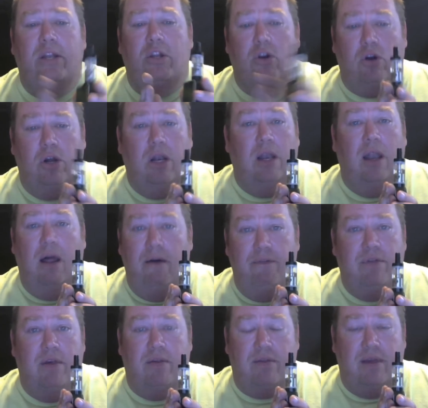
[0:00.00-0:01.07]
you're gonna love
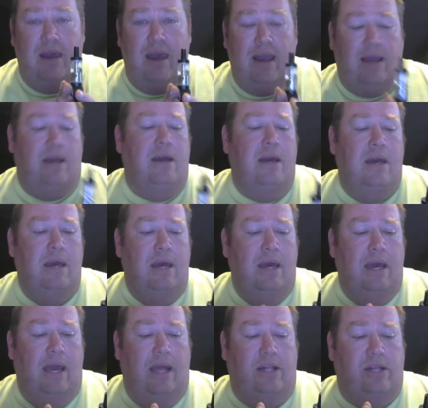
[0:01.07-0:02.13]
this tank.
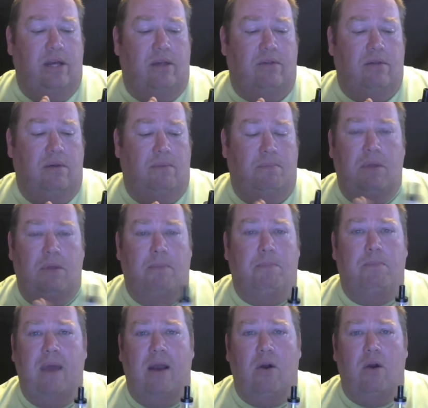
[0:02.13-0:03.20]
It's just the, the
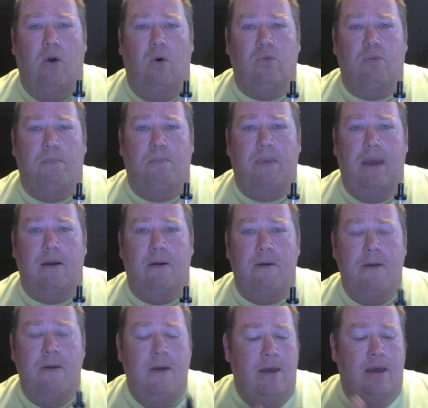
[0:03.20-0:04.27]
air holes are
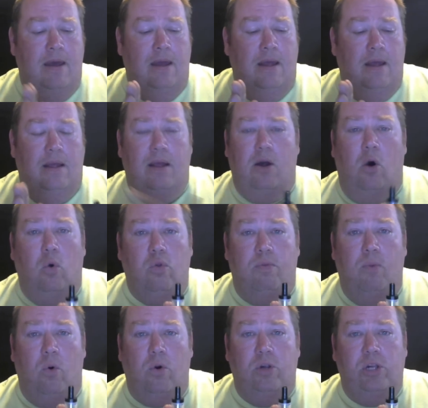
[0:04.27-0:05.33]
bigger, it holds
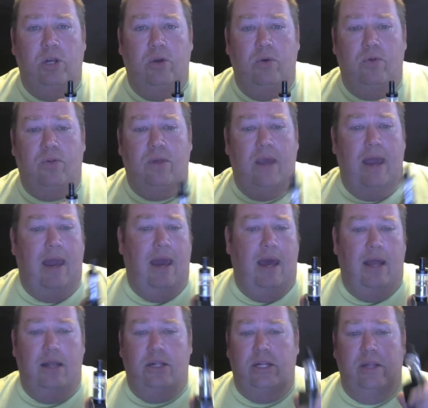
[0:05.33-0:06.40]
more juice,
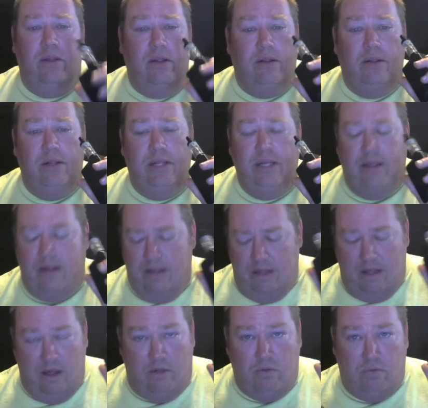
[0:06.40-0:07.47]
and she's a she's, she
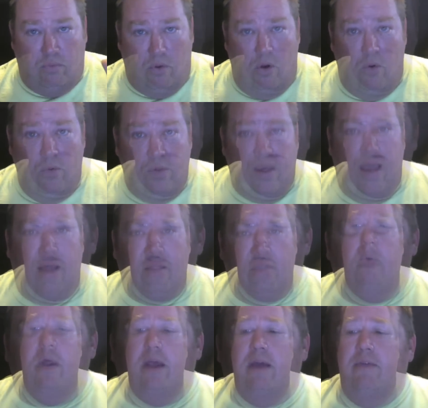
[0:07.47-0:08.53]
just throws out. I
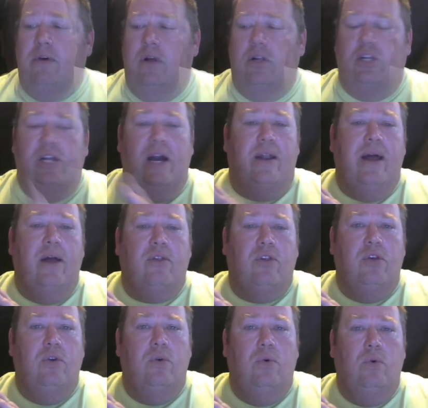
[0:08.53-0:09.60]
want to give a shout out
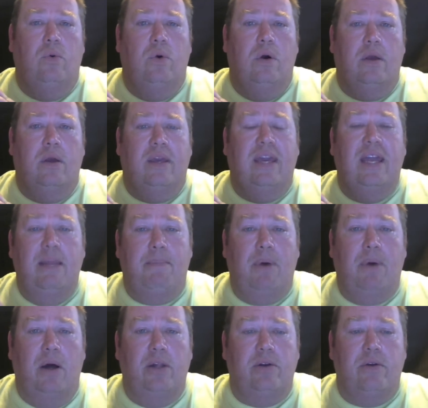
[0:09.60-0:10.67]
to Kidney
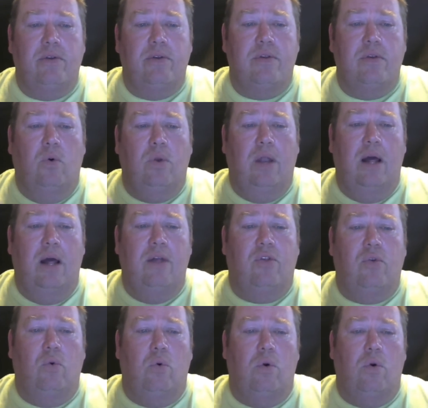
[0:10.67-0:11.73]
Punchers online
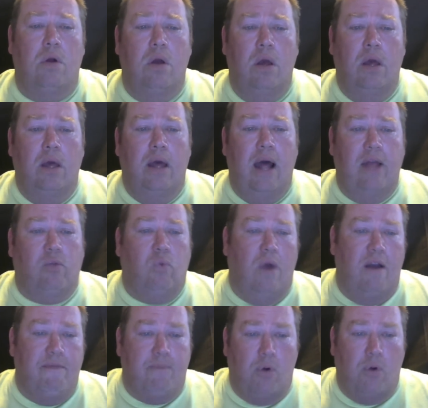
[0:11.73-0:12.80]
store. That's
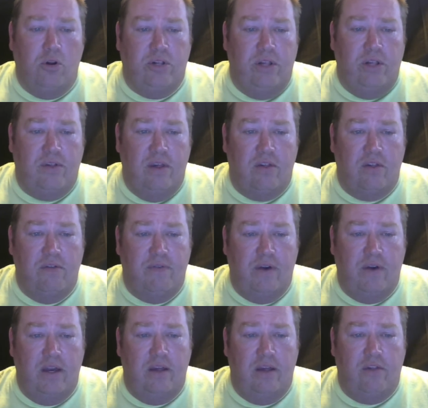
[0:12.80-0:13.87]
where I've purchased this
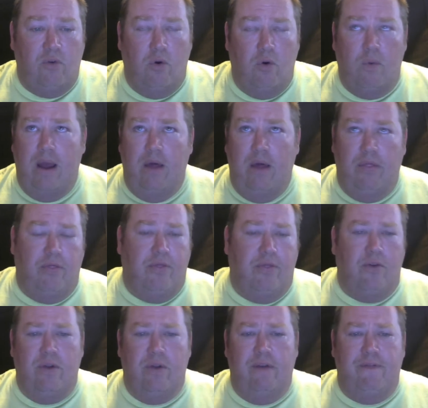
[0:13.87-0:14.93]
device for around
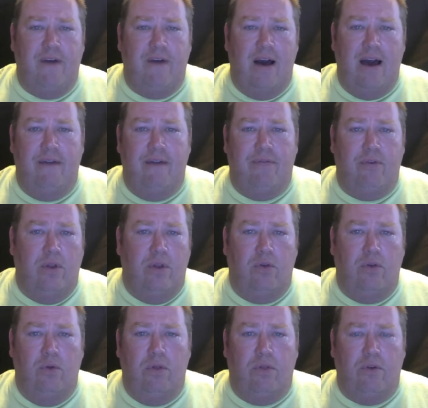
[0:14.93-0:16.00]
35
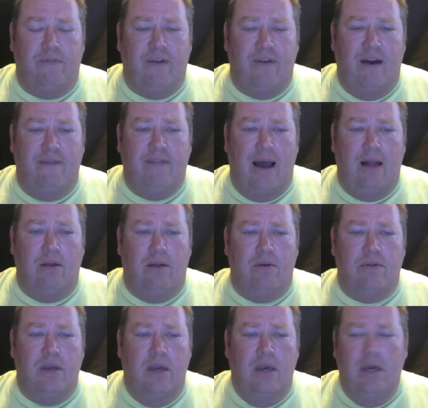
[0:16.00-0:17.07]
32 to
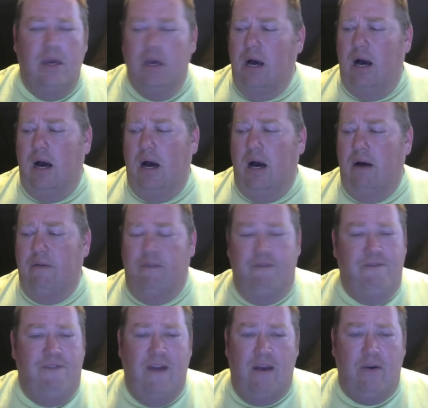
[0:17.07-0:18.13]
$35. Uh,
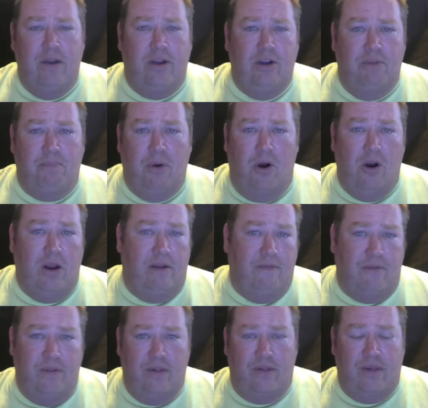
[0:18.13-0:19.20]
very good bargain
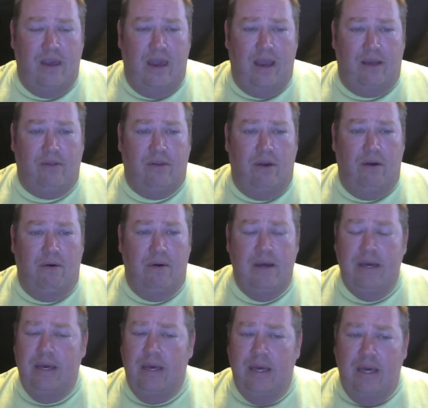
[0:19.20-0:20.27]
for this tank. So
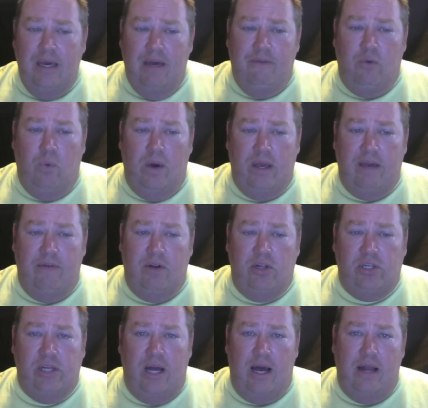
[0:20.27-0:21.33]
if you want to give it a
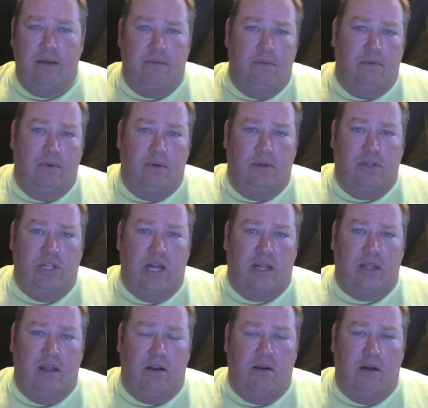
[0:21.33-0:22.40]
shot, check
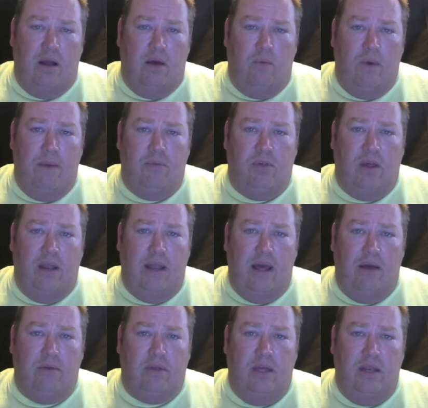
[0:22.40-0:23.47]
their uh, website
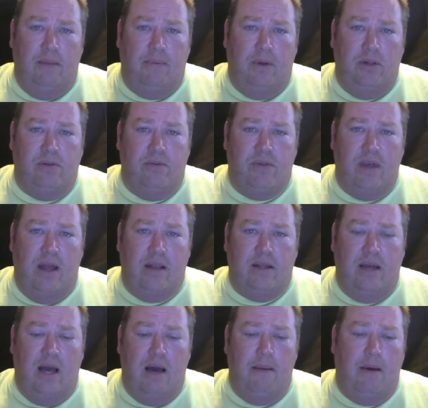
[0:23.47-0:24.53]
out,
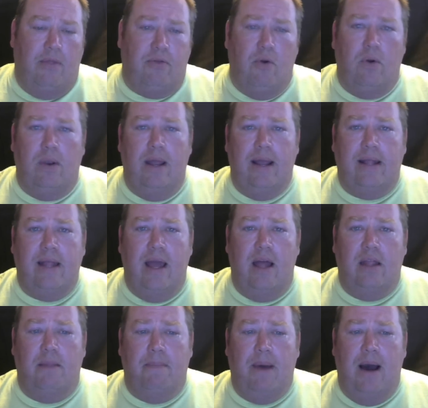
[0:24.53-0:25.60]
kidneypunchers.com. I'll throw a link down
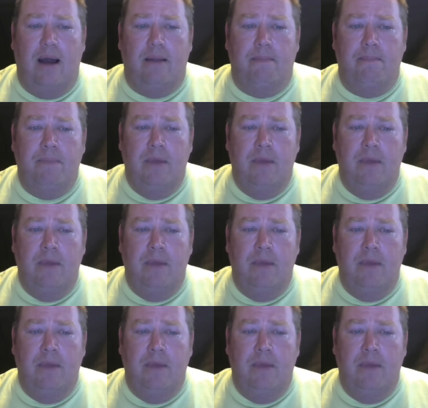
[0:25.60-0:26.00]
at the bottom.